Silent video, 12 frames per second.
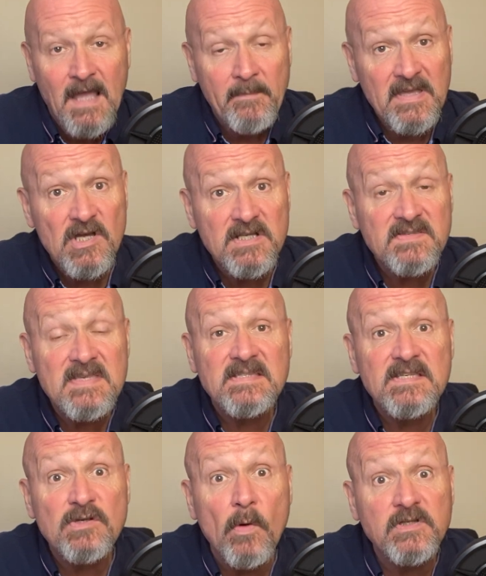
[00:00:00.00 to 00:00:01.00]
Because this
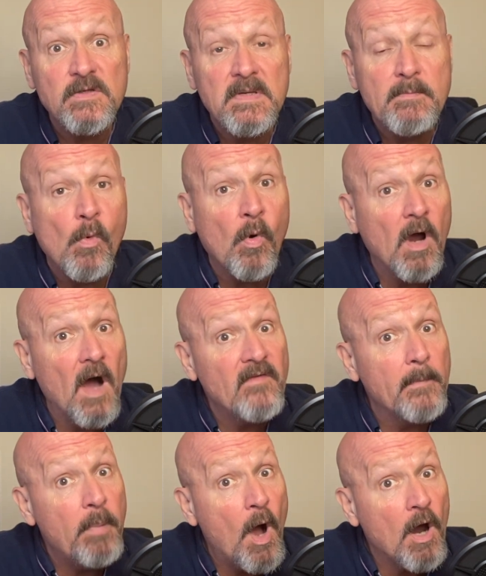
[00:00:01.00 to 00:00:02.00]
is going to be more of a
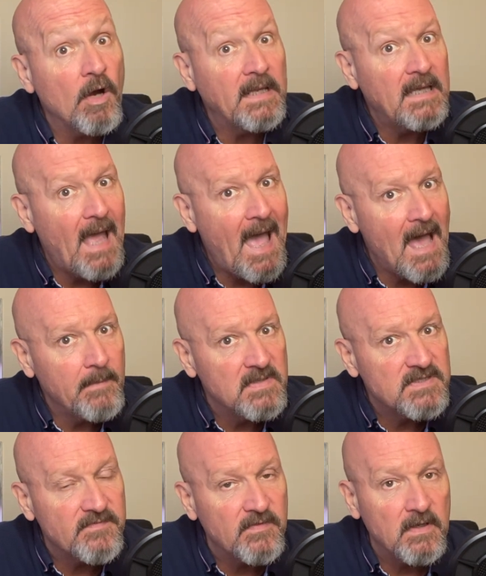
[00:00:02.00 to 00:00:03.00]
party
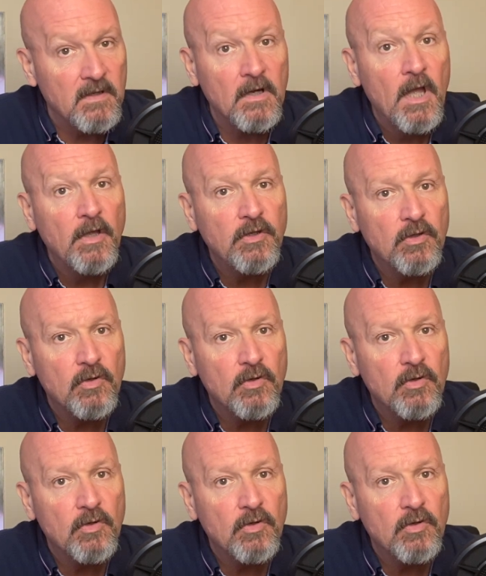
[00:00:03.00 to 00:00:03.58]
atmosphere, you're